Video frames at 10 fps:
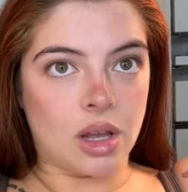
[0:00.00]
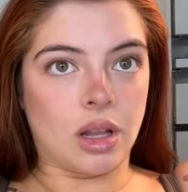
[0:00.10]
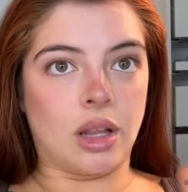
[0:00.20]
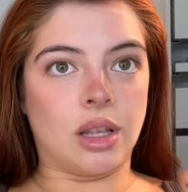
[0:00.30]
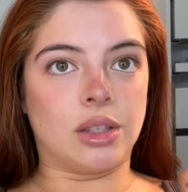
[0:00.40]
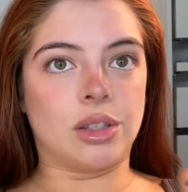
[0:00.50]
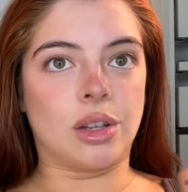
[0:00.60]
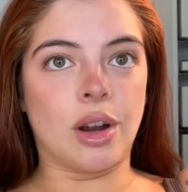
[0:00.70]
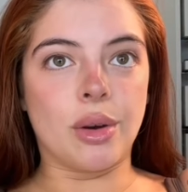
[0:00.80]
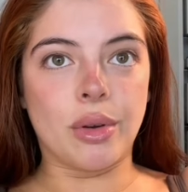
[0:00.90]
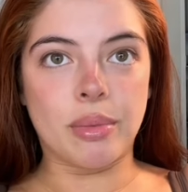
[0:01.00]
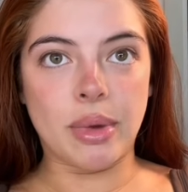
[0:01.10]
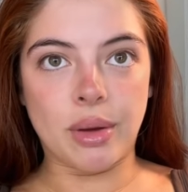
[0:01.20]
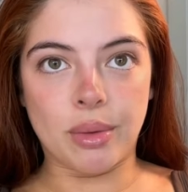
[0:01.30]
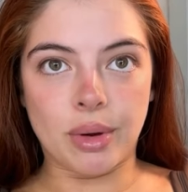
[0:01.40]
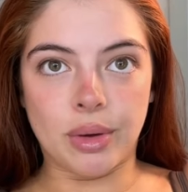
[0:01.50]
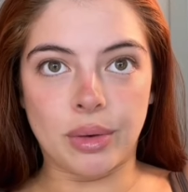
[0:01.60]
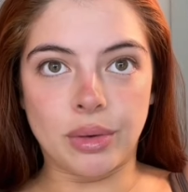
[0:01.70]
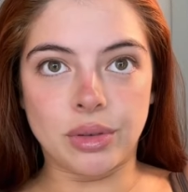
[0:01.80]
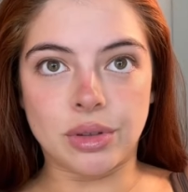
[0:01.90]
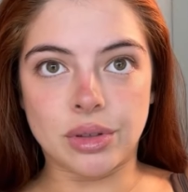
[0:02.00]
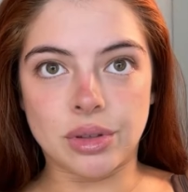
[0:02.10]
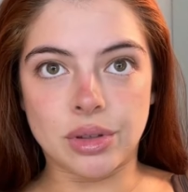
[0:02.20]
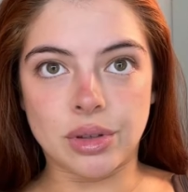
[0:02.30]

Let's start with my roots.